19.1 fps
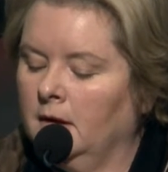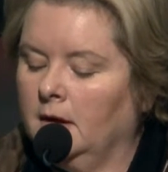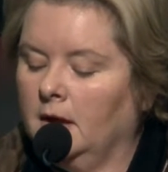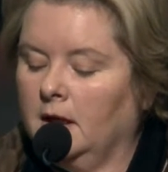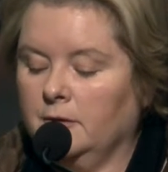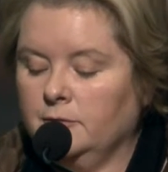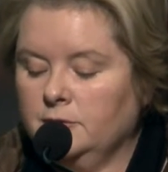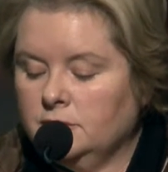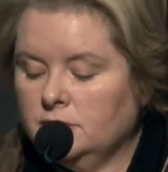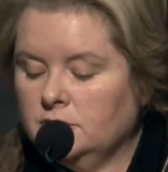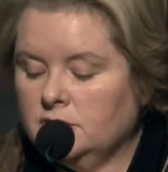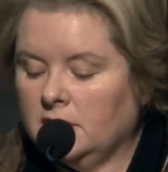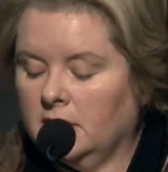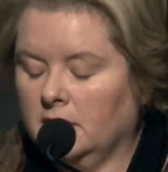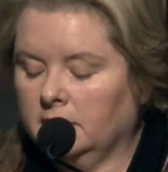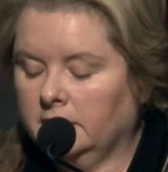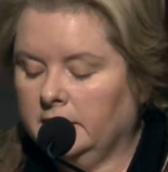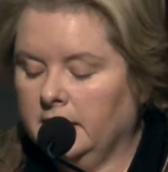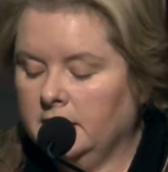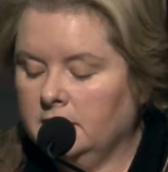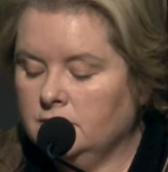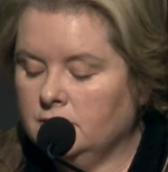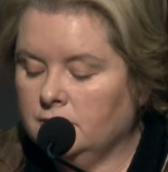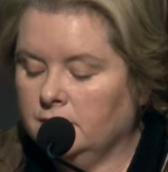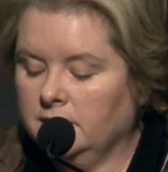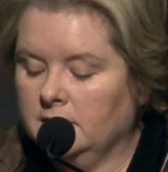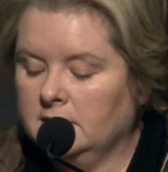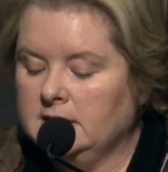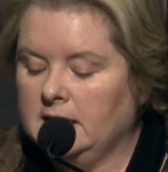I would do childcare
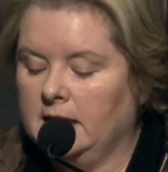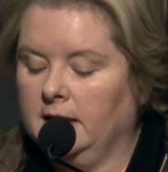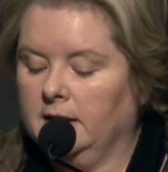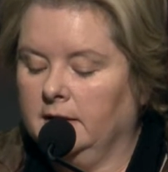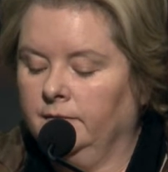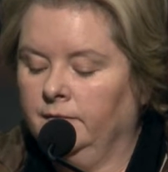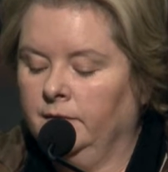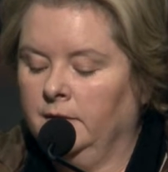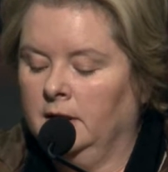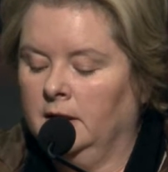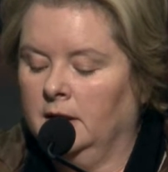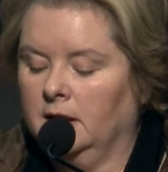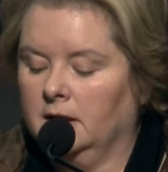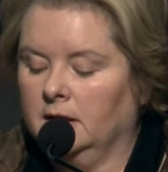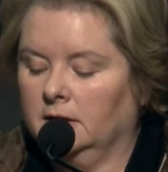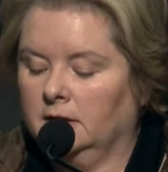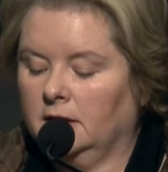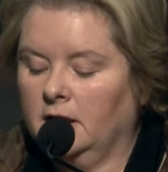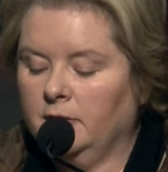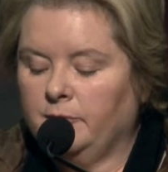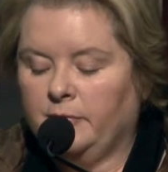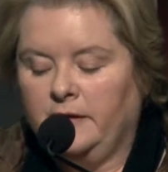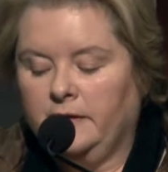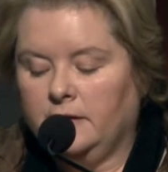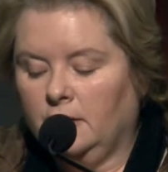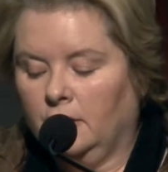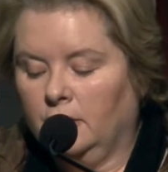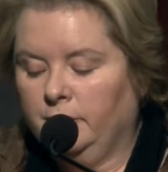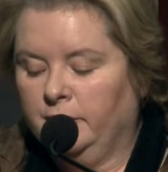during the day, and at night by
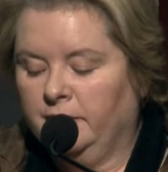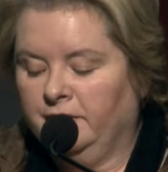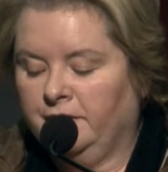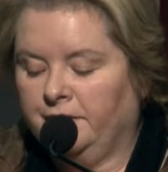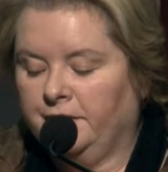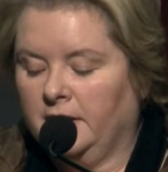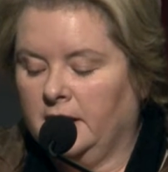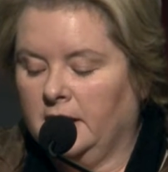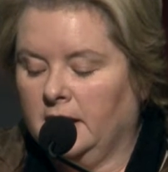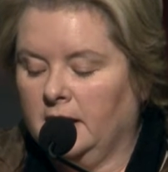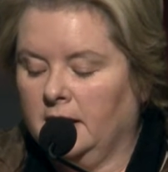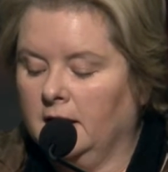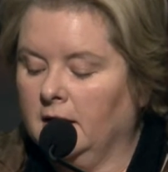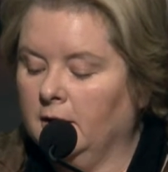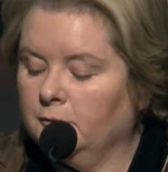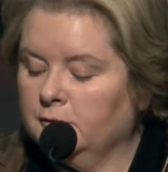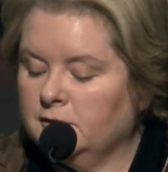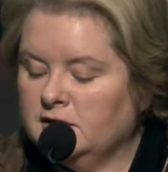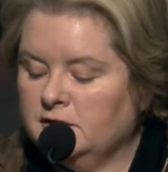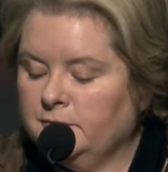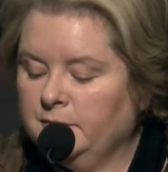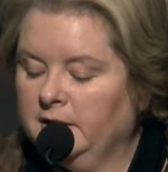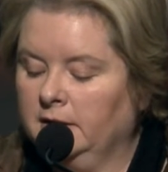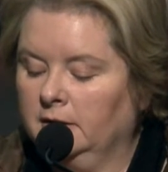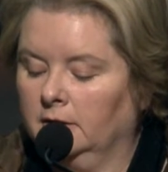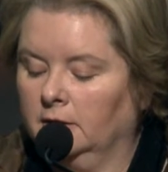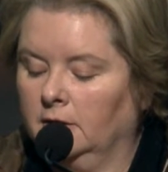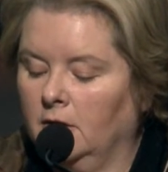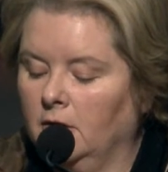the open fire, I would
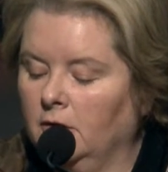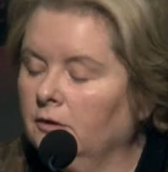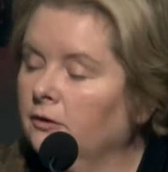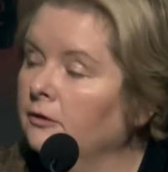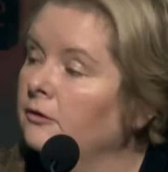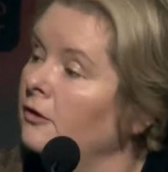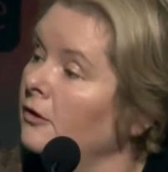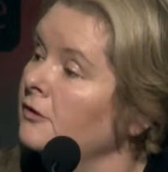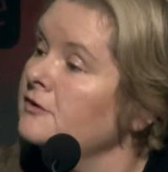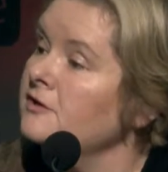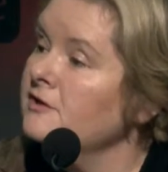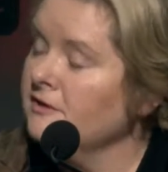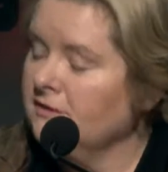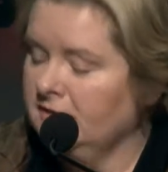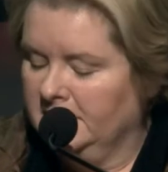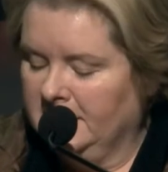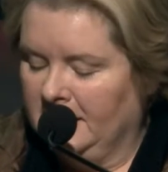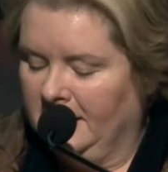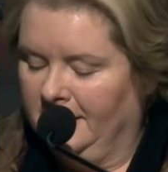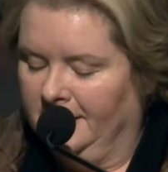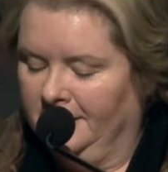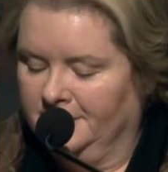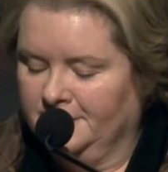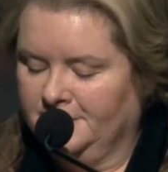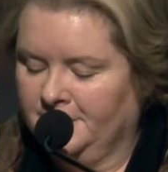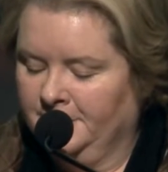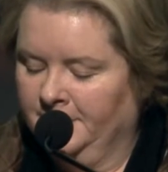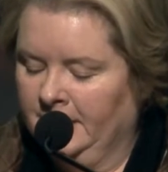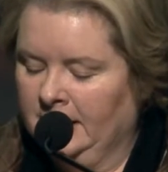spin long nonsense
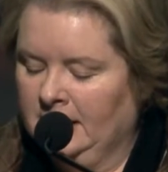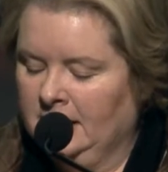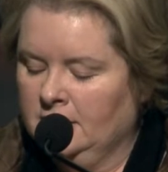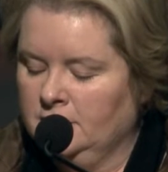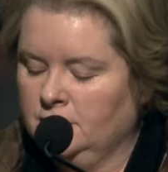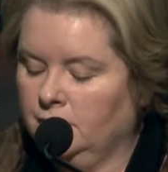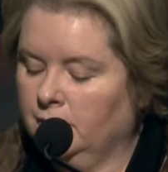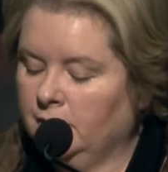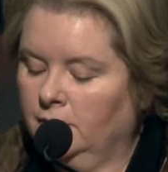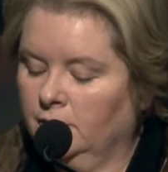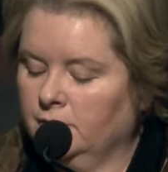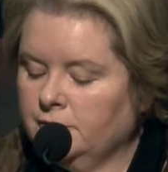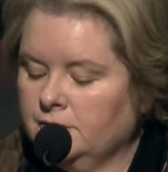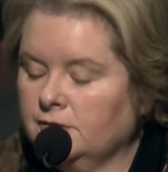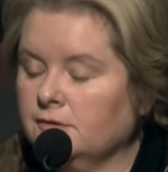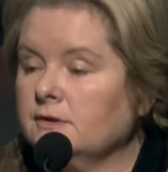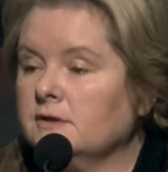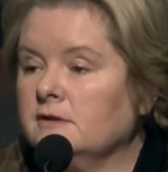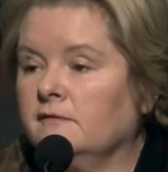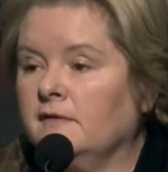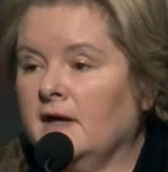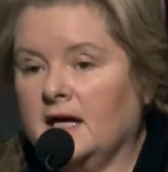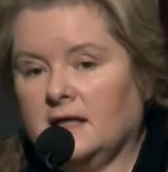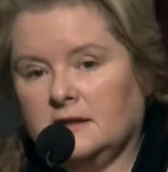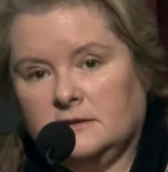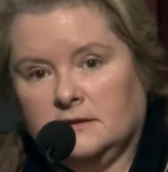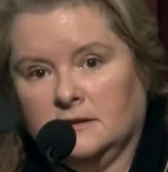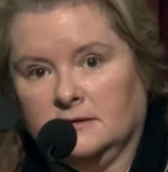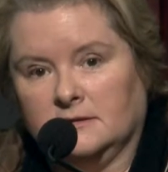yarns, doing all sorts of
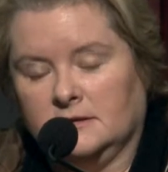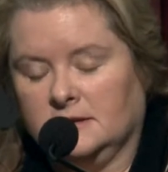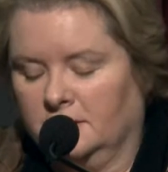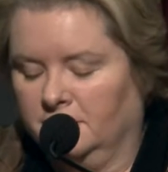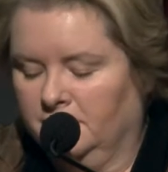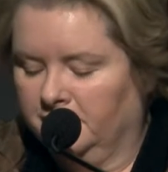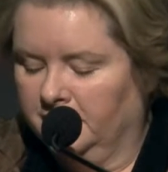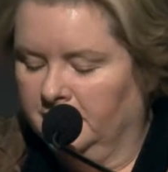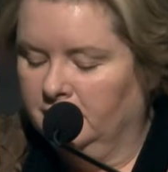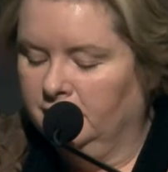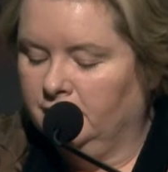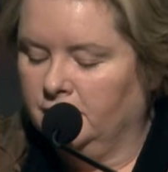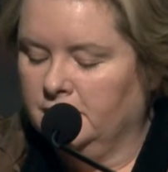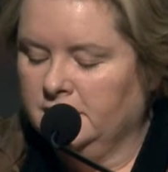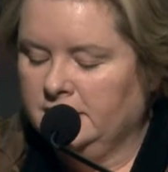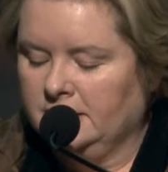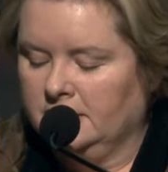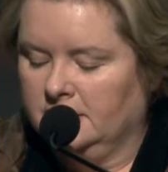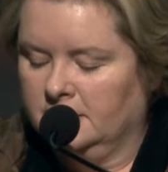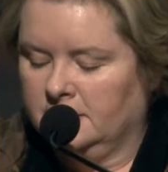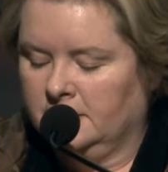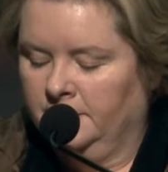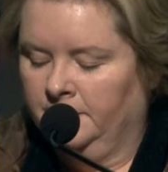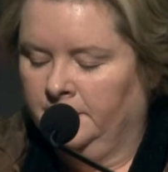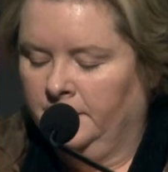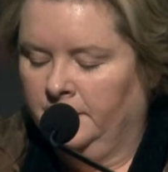accents and funny voices.